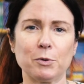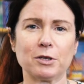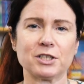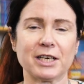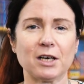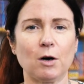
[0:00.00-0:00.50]

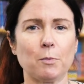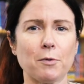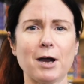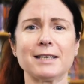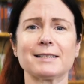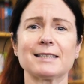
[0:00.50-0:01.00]
project called
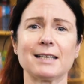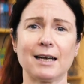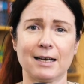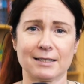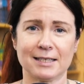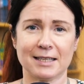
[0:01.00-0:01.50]
Bright
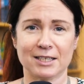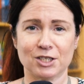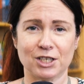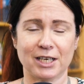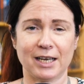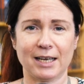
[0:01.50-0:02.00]
Stars
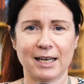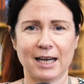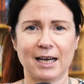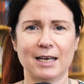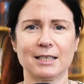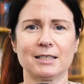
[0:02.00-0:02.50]
this year
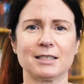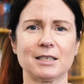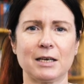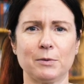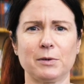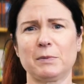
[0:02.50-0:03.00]
and
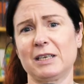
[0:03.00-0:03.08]
uh,